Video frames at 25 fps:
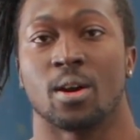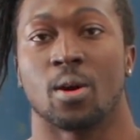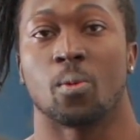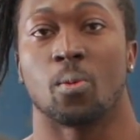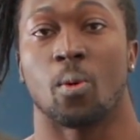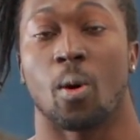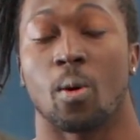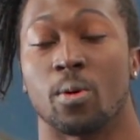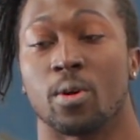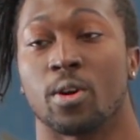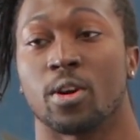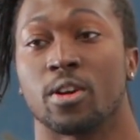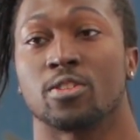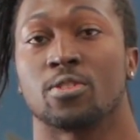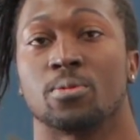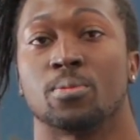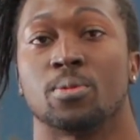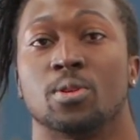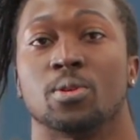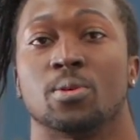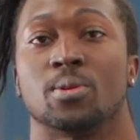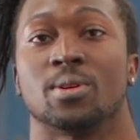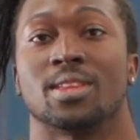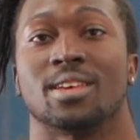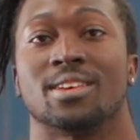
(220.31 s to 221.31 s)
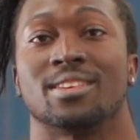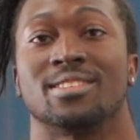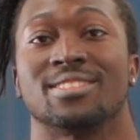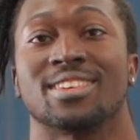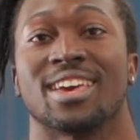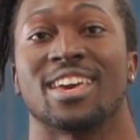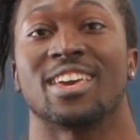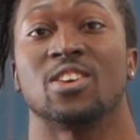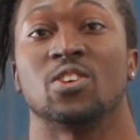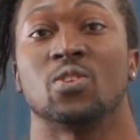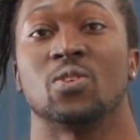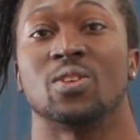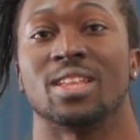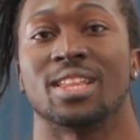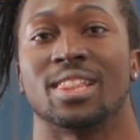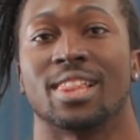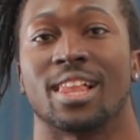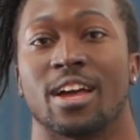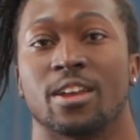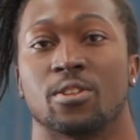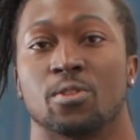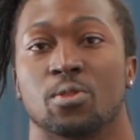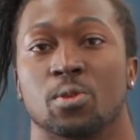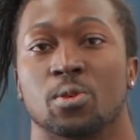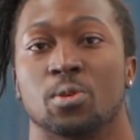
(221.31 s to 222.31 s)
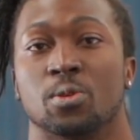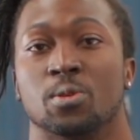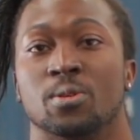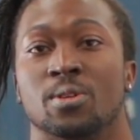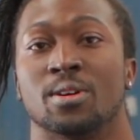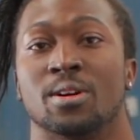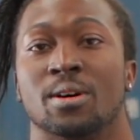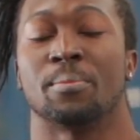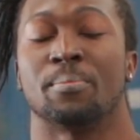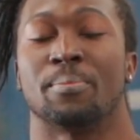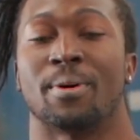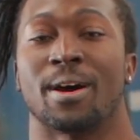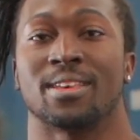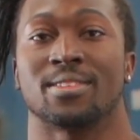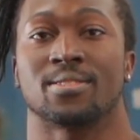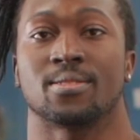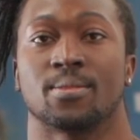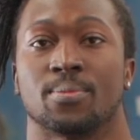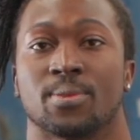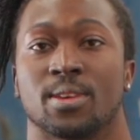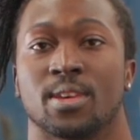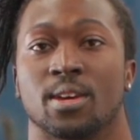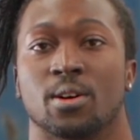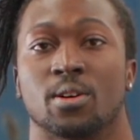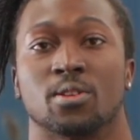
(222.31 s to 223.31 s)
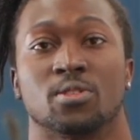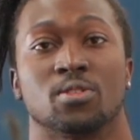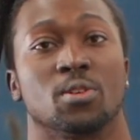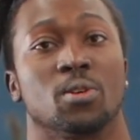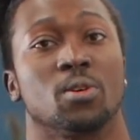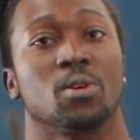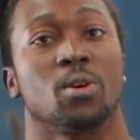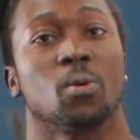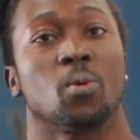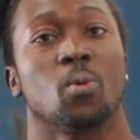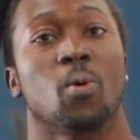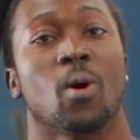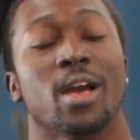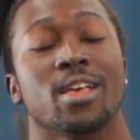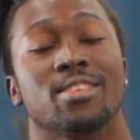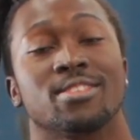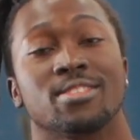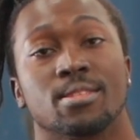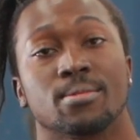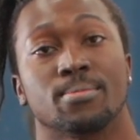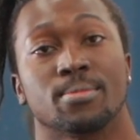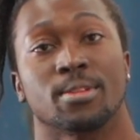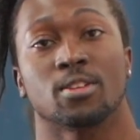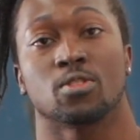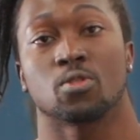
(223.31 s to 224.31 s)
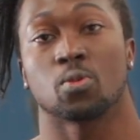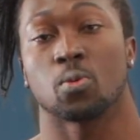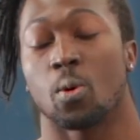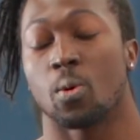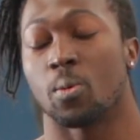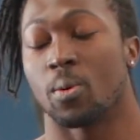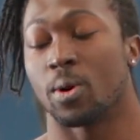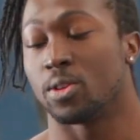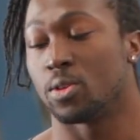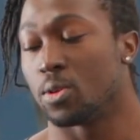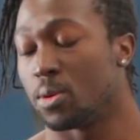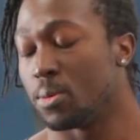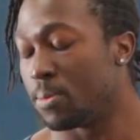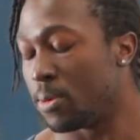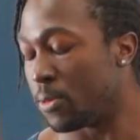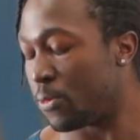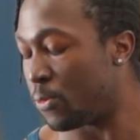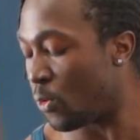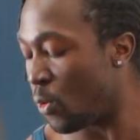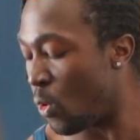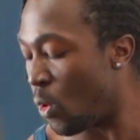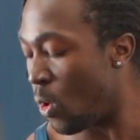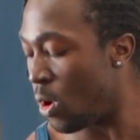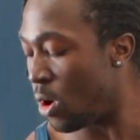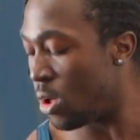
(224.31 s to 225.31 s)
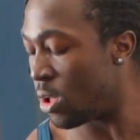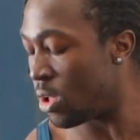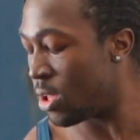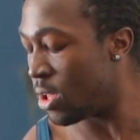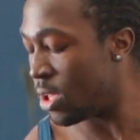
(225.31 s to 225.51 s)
What we're going to be doing is a unilateral bicep curl. So quite similar to what we were doing before,